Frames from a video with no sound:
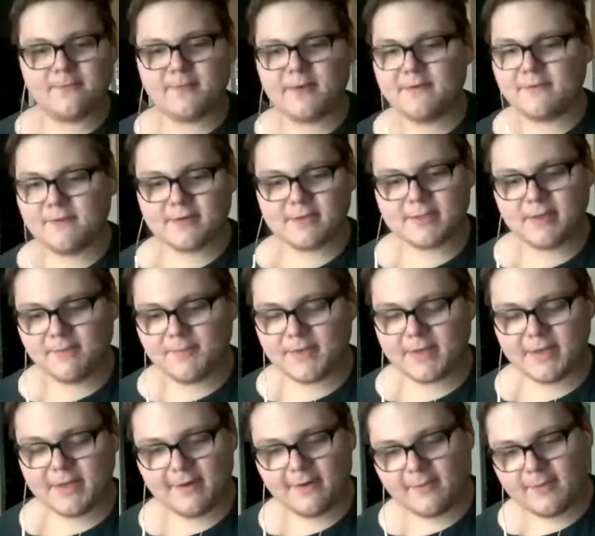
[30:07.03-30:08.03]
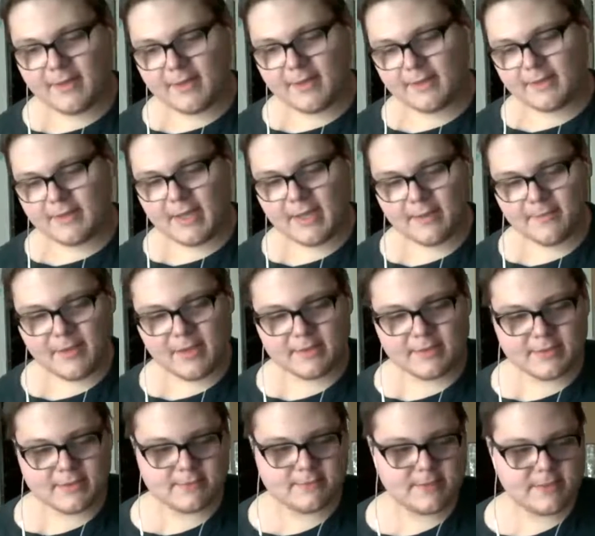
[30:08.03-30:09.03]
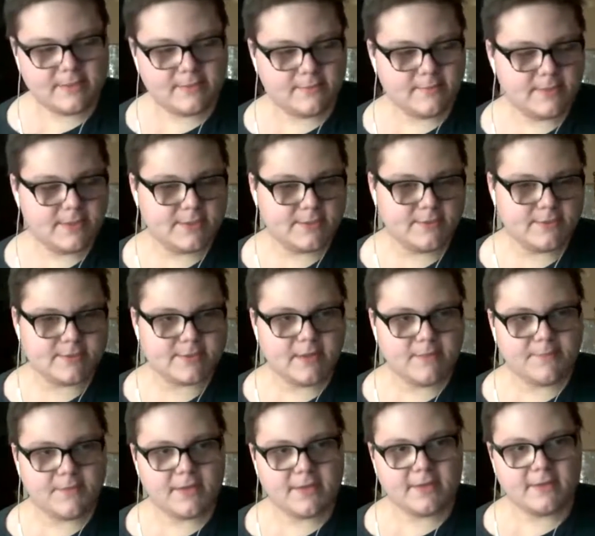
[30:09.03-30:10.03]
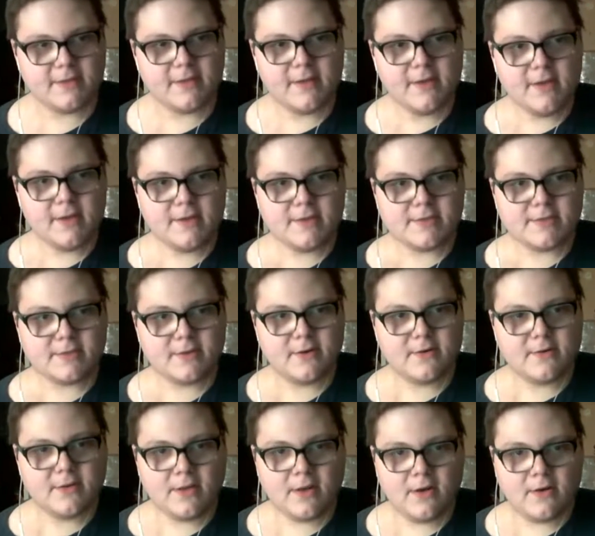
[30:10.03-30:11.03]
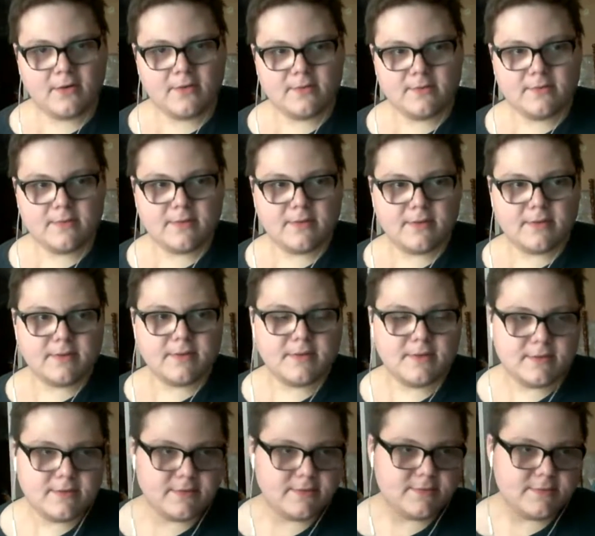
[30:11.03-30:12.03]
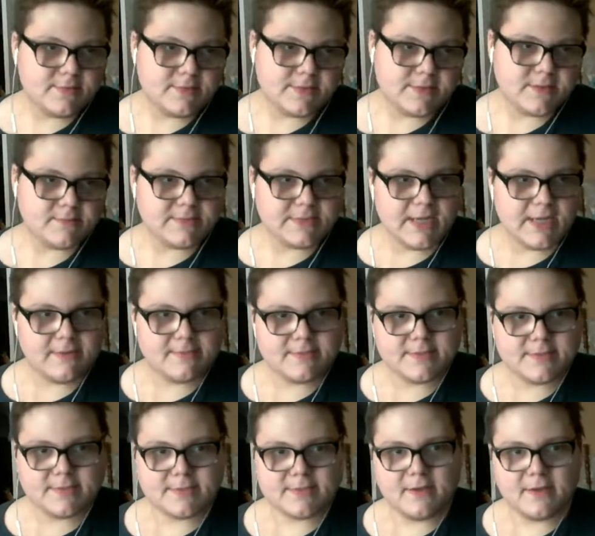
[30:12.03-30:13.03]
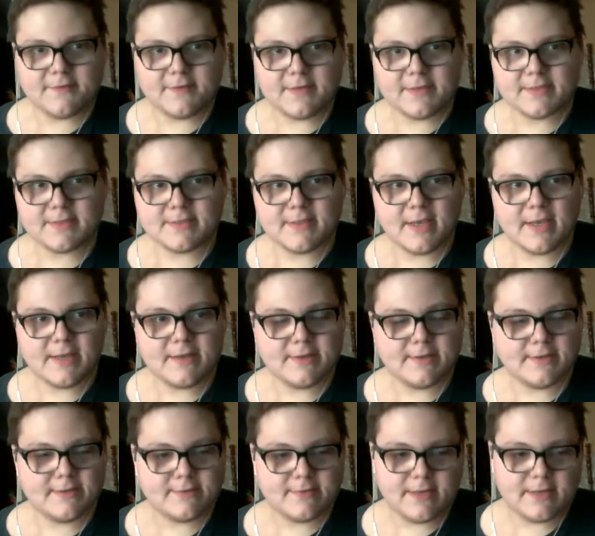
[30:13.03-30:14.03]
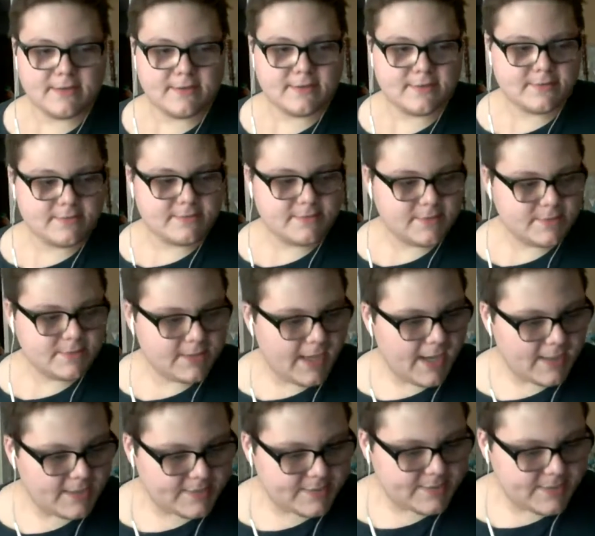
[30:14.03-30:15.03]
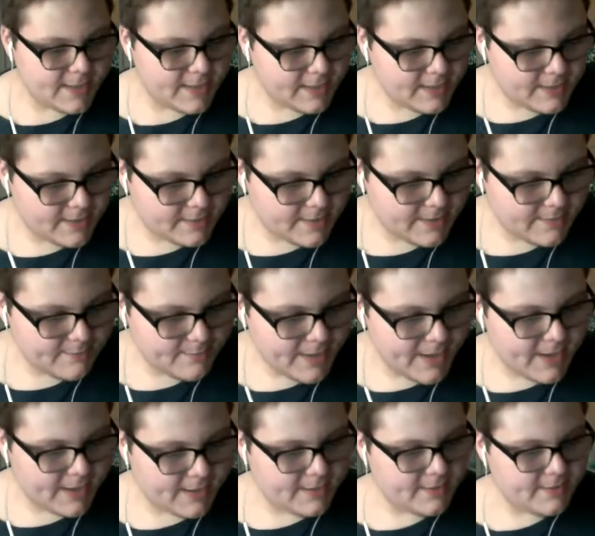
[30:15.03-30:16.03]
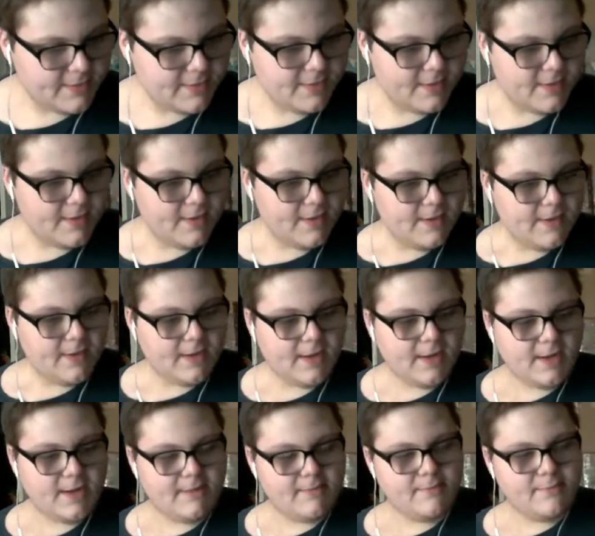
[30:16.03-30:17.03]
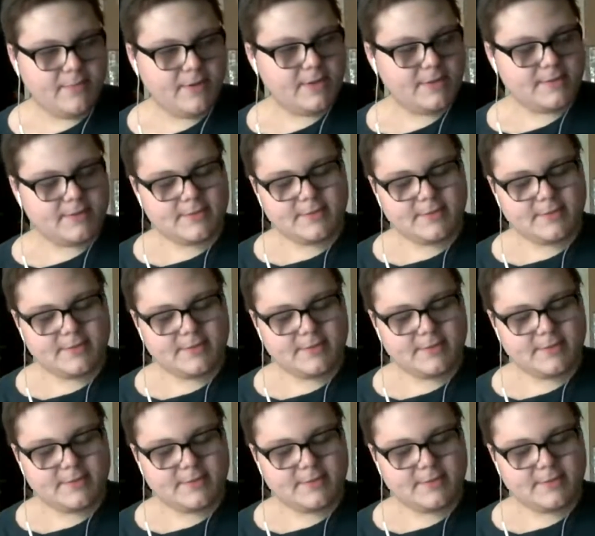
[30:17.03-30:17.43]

reverse something here. We need to think about this. We need to redo something. So, sometimes stuff gets said and can't take anything back. But